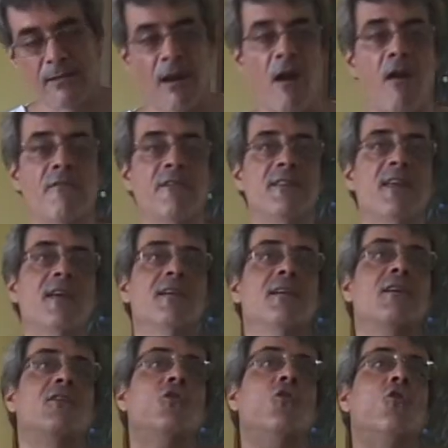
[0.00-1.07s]
Harvey Dent,
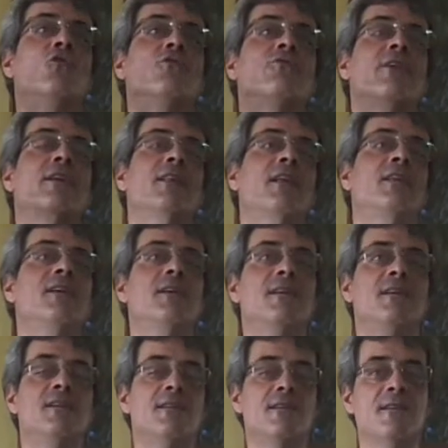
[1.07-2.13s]

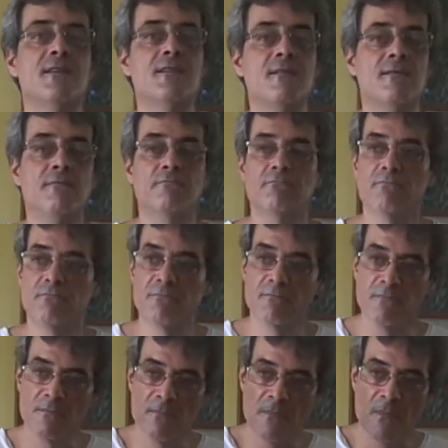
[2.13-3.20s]
finally, he
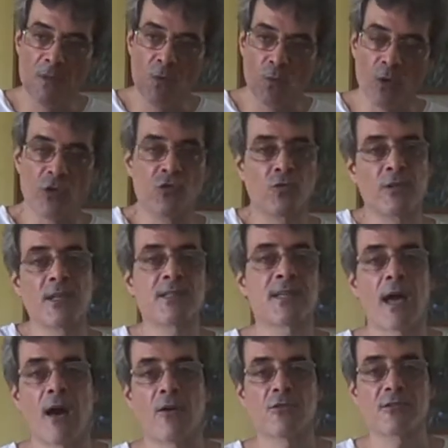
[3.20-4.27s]
went to his
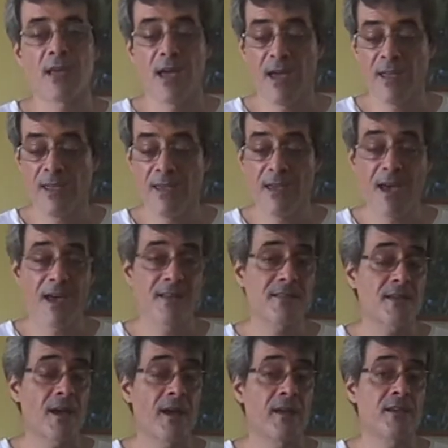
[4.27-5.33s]
house, and he asked,
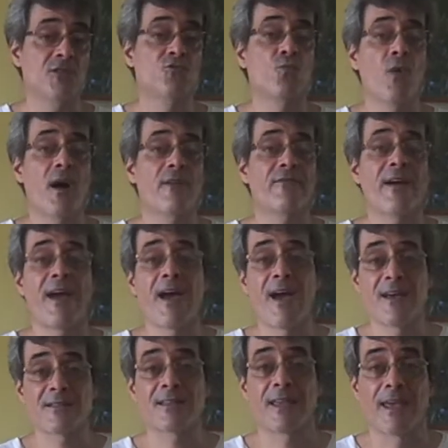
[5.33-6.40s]
and his wife
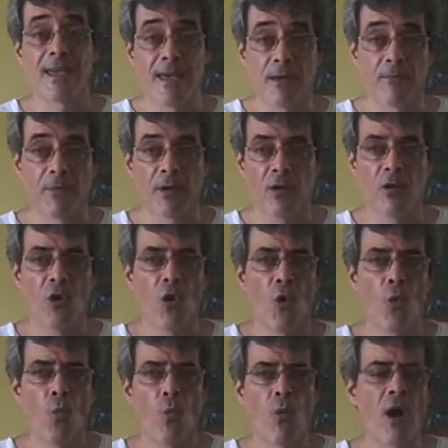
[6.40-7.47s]
asked him,
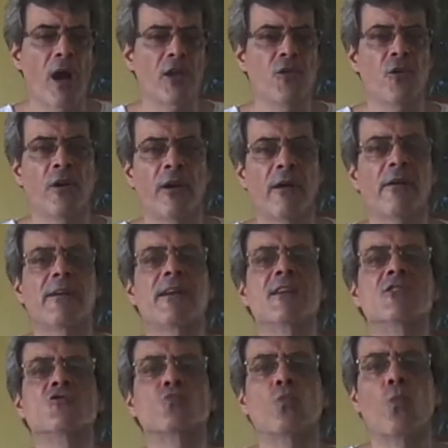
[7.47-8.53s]
why your hair
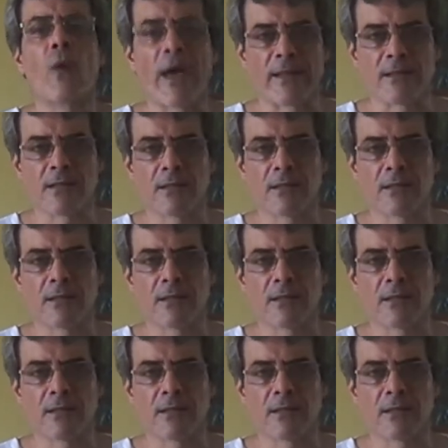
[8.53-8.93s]
is wet?